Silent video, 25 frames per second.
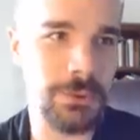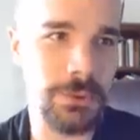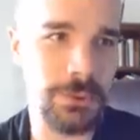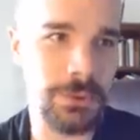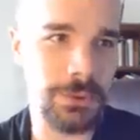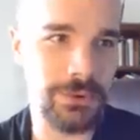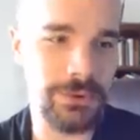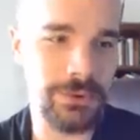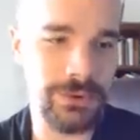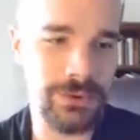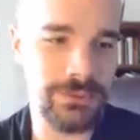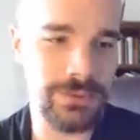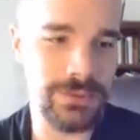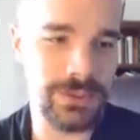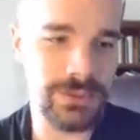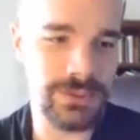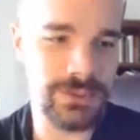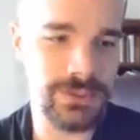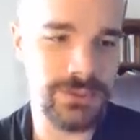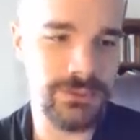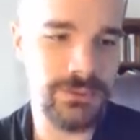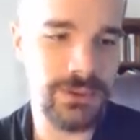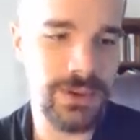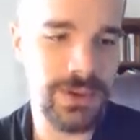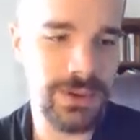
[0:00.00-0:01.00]
order of
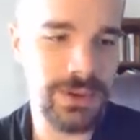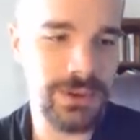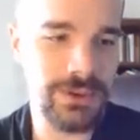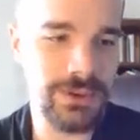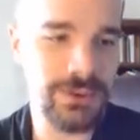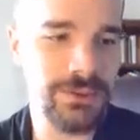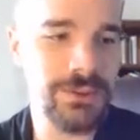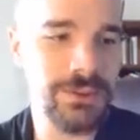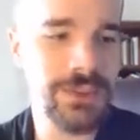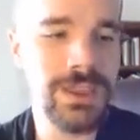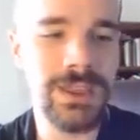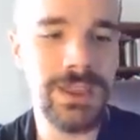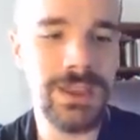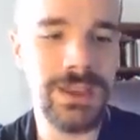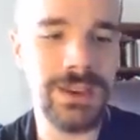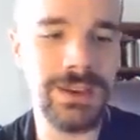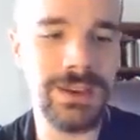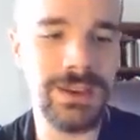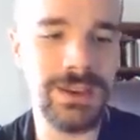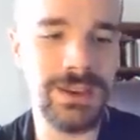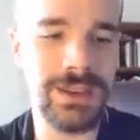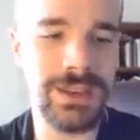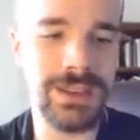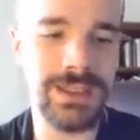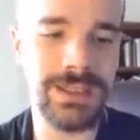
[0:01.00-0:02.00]
this file.
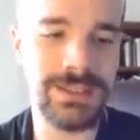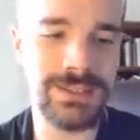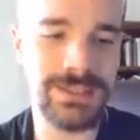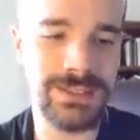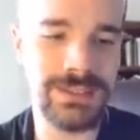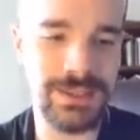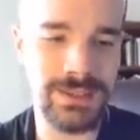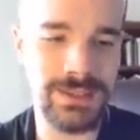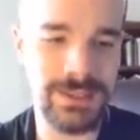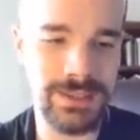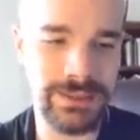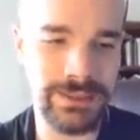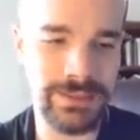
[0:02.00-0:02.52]
Uh, it, uh,